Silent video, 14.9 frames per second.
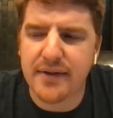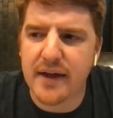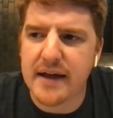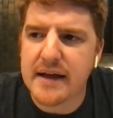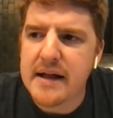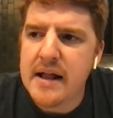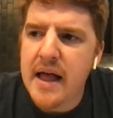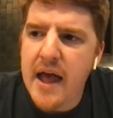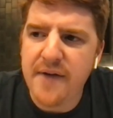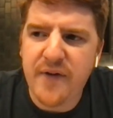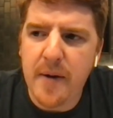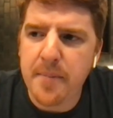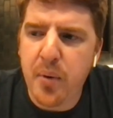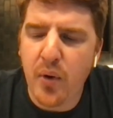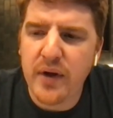Like if
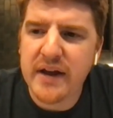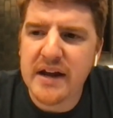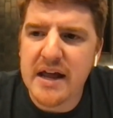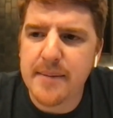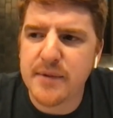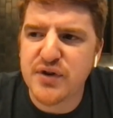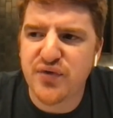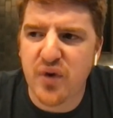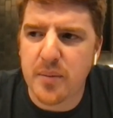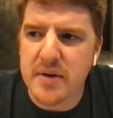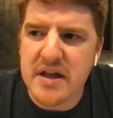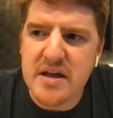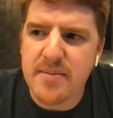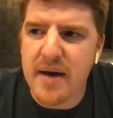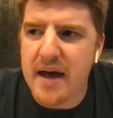I'm pulling an image from
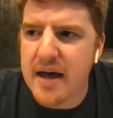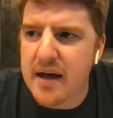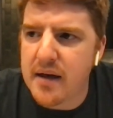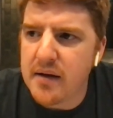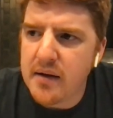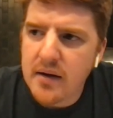eBay,